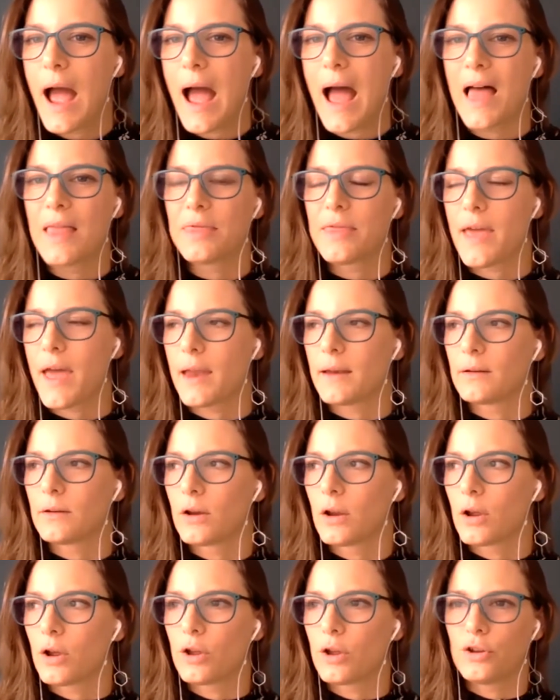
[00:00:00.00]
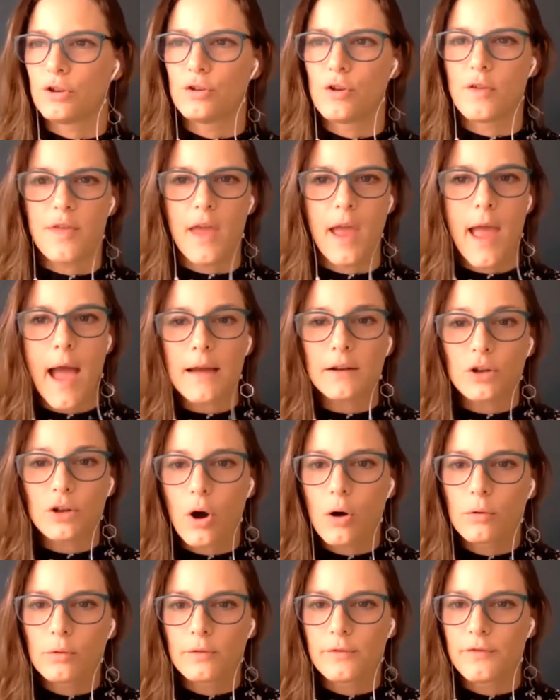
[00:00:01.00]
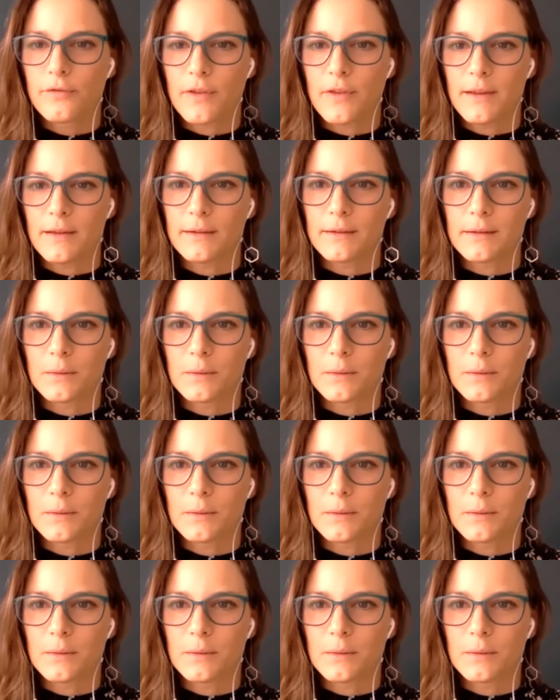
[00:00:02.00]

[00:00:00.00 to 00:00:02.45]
And then, they had cold feet.